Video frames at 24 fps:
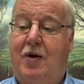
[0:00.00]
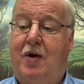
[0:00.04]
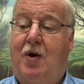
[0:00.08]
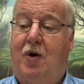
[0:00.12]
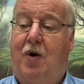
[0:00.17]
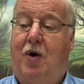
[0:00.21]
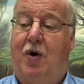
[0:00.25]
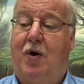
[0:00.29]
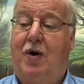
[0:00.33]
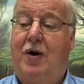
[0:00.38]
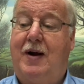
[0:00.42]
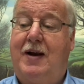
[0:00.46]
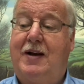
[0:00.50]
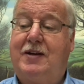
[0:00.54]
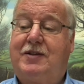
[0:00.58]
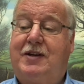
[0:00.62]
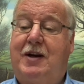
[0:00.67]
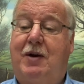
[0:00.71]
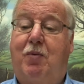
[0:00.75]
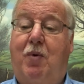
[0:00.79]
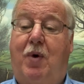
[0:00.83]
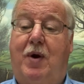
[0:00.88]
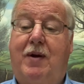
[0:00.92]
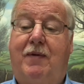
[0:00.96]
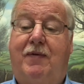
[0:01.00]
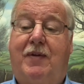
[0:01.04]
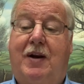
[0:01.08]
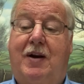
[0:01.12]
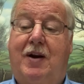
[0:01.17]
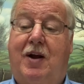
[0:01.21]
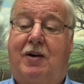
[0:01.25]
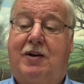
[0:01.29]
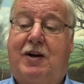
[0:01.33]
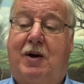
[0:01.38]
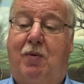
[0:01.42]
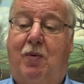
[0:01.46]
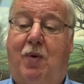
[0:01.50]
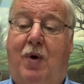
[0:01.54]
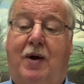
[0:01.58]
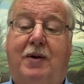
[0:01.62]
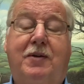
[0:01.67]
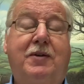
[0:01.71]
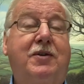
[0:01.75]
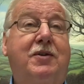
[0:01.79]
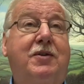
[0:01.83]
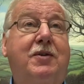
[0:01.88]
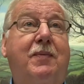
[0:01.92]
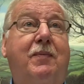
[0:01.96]
Or is he one of the lucky
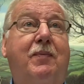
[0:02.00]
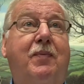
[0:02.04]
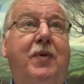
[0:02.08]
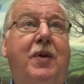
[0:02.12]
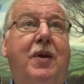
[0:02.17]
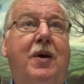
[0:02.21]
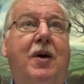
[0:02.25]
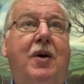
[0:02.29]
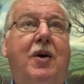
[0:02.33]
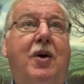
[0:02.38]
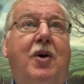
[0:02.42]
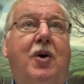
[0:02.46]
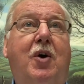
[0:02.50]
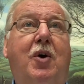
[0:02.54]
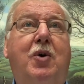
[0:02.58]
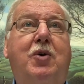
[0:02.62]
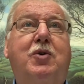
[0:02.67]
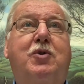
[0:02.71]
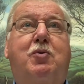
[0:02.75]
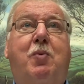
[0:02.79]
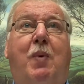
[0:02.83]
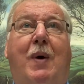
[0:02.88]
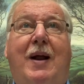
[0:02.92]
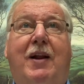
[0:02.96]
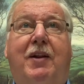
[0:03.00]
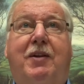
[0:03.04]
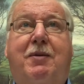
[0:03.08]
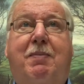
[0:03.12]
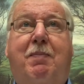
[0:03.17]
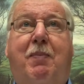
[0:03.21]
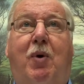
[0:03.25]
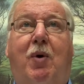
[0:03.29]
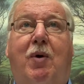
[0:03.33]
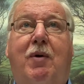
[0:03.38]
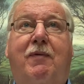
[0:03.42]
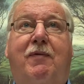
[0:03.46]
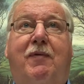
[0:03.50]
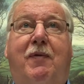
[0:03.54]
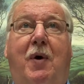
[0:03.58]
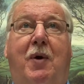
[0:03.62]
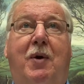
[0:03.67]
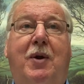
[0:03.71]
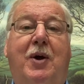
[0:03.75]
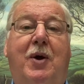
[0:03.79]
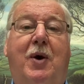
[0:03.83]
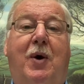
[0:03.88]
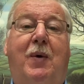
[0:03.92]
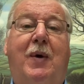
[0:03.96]
ones whose wealth
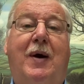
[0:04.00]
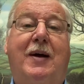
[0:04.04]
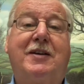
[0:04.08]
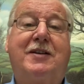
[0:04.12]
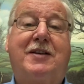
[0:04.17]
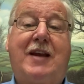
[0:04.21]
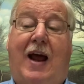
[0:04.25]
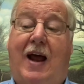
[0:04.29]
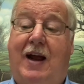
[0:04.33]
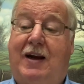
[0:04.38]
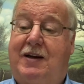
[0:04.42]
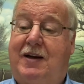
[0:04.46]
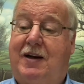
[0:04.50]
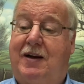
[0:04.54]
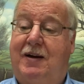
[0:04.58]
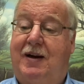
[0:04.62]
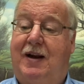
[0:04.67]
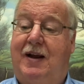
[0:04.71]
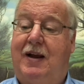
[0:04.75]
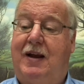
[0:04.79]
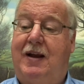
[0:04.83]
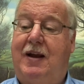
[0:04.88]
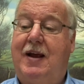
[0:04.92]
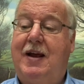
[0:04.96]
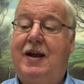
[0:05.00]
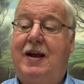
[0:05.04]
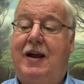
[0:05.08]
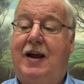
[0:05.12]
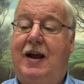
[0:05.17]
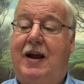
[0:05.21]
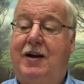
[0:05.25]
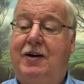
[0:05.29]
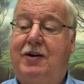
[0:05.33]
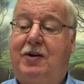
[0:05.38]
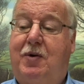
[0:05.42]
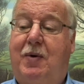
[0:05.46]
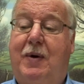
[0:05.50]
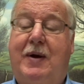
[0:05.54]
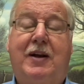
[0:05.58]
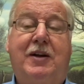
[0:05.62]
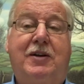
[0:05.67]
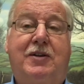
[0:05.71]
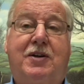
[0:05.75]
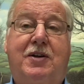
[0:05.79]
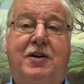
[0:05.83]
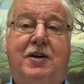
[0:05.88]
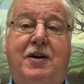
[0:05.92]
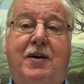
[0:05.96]
portfolio has actually
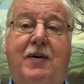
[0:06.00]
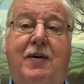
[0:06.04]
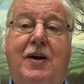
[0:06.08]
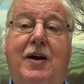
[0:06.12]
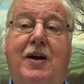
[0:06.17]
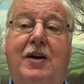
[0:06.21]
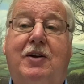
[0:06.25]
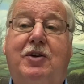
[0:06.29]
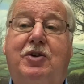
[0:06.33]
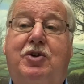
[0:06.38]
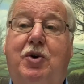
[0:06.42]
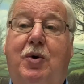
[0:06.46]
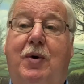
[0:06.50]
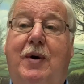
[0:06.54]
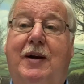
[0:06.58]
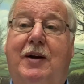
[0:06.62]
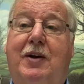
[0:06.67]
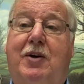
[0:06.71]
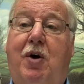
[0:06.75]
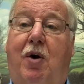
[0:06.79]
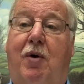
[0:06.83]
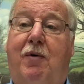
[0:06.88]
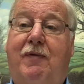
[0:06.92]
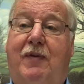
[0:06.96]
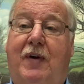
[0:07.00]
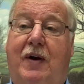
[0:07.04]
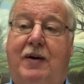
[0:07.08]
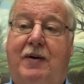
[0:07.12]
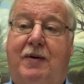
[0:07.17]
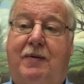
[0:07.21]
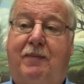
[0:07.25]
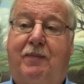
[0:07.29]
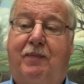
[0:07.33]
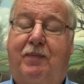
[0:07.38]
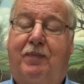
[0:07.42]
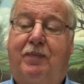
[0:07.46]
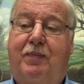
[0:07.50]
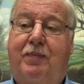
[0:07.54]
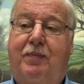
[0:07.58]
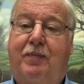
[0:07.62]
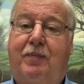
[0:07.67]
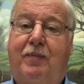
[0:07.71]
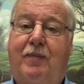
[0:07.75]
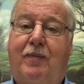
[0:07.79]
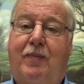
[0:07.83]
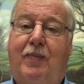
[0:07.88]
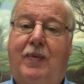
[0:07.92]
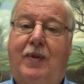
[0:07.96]
increased during COVID.
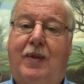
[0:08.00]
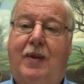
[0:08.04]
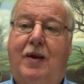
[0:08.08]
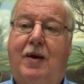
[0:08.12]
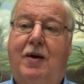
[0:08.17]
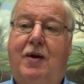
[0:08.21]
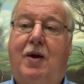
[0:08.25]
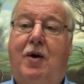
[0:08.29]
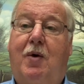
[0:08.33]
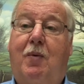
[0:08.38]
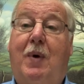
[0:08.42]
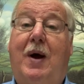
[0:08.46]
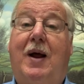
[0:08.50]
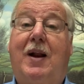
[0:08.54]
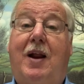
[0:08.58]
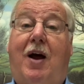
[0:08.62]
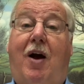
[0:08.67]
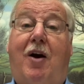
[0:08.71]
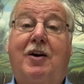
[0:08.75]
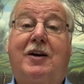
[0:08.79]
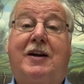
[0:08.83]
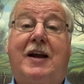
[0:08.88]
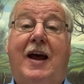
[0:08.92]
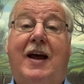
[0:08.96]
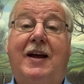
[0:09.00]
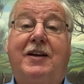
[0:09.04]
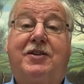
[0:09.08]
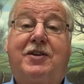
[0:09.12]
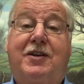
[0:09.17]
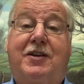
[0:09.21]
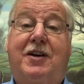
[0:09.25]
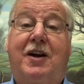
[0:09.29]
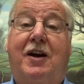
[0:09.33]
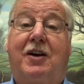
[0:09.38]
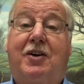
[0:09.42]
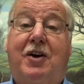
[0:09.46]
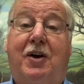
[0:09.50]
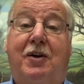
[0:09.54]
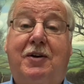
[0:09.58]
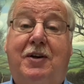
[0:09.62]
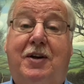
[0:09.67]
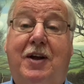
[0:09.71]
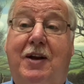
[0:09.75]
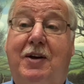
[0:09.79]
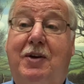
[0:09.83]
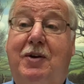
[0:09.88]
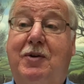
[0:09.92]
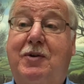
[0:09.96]
Well, our guest
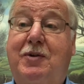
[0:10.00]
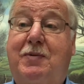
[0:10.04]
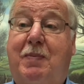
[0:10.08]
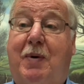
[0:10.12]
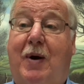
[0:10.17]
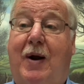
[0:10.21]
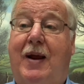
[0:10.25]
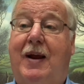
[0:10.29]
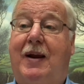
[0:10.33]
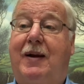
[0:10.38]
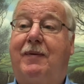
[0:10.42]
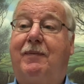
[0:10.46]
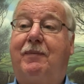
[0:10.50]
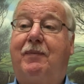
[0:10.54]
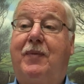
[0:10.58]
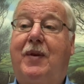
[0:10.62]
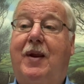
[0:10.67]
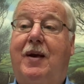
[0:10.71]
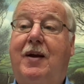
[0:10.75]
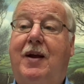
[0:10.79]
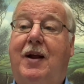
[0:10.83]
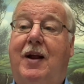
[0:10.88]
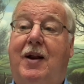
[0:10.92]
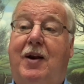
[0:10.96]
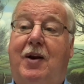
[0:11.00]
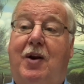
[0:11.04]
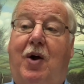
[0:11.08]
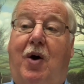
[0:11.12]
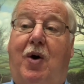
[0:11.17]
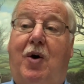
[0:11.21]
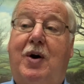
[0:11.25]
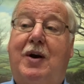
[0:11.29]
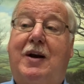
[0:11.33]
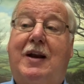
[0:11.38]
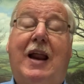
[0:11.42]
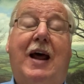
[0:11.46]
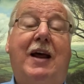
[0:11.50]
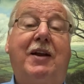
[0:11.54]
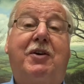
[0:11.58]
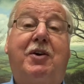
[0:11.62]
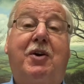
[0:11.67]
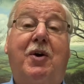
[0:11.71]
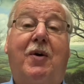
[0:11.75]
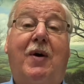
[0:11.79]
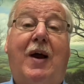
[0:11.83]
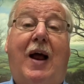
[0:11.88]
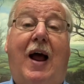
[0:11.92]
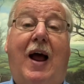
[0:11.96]
continues praying, Lord, let
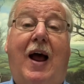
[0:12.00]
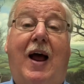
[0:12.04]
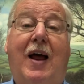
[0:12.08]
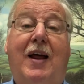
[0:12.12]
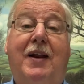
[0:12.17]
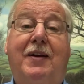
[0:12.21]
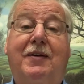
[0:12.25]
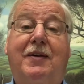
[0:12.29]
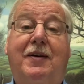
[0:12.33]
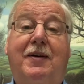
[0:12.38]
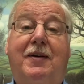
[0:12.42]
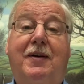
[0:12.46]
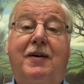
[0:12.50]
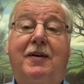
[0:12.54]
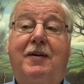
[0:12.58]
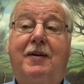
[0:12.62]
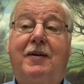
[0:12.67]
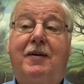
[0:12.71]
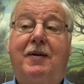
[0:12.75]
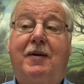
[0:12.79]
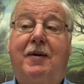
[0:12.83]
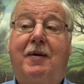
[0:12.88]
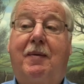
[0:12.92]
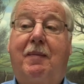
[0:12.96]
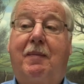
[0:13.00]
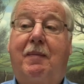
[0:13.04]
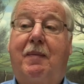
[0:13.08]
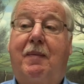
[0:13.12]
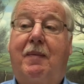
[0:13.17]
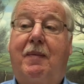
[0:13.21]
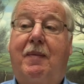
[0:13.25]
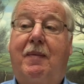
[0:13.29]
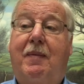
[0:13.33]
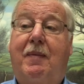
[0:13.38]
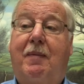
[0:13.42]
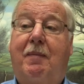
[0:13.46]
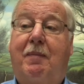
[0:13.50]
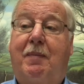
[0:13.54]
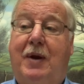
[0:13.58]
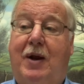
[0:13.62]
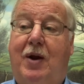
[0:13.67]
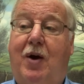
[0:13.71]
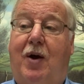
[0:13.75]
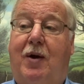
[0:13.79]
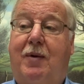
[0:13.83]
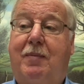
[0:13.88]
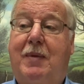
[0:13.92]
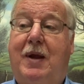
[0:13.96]
your hand be
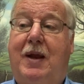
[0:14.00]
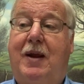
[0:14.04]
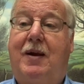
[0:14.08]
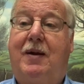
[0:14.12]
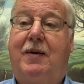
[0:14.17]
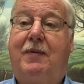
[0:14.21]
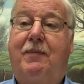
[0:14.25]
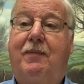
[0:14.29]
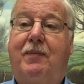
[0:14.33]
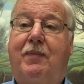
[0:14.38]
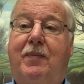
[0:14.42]
on me.